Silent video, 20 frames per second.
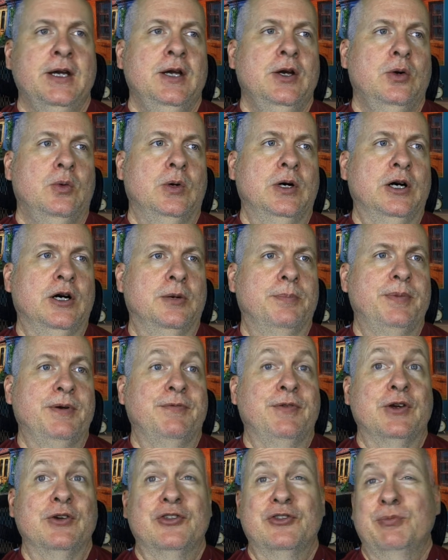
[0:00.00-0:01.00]
Well, if
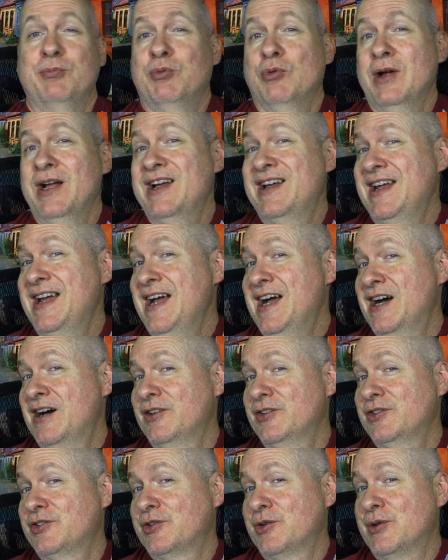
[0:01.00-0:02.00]
they're spread
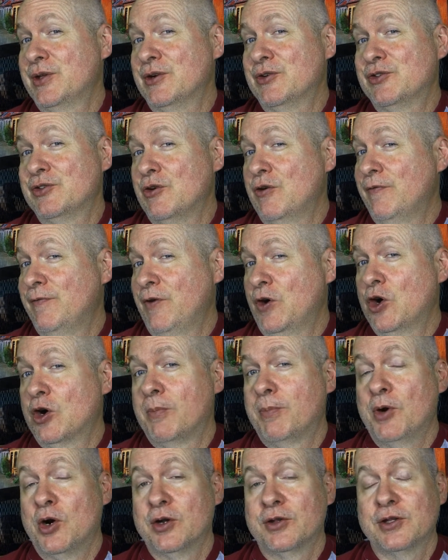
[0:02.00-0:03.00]
out so they're so far
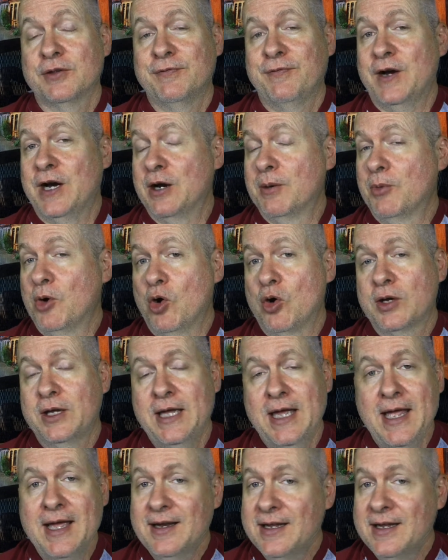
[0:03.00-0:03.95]
apart the fireball can't